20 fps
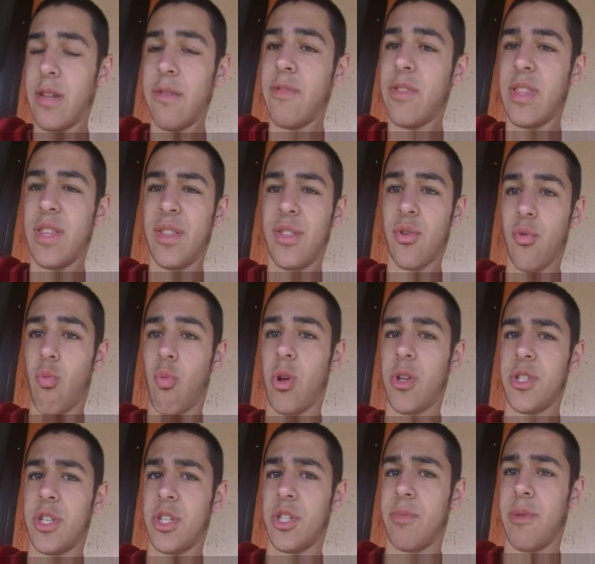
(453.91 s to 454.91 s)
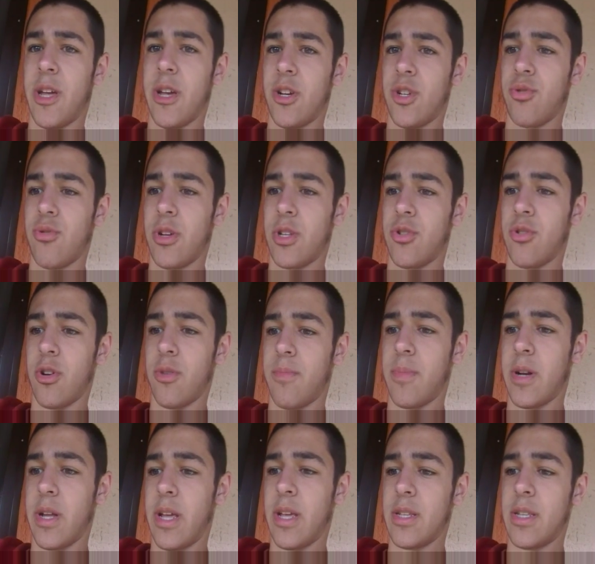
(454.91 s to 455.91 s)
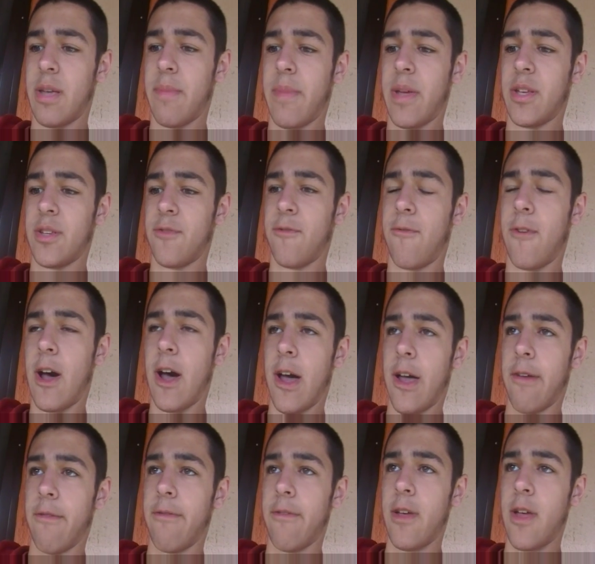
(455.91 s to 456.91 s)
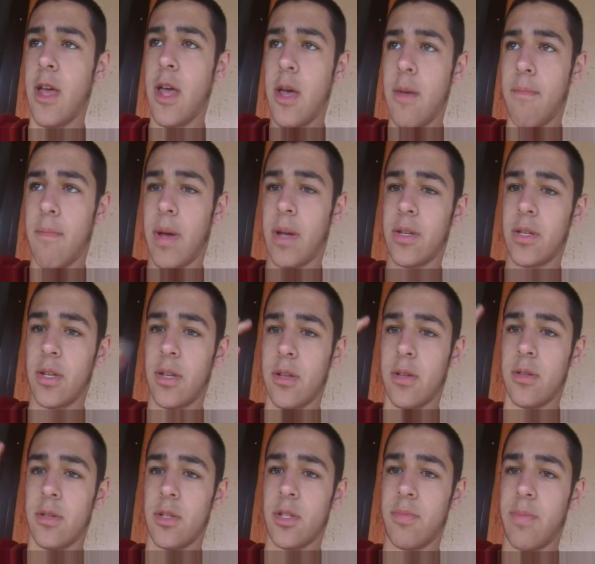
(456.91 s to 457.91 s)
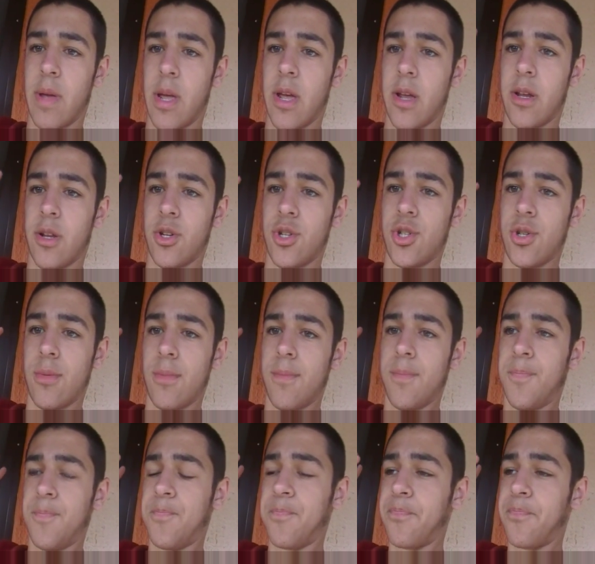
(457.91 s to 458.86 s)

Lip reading: I didn't even think there was a Spanish restaurant, but I guess that makes 5: Mexican, Spanish,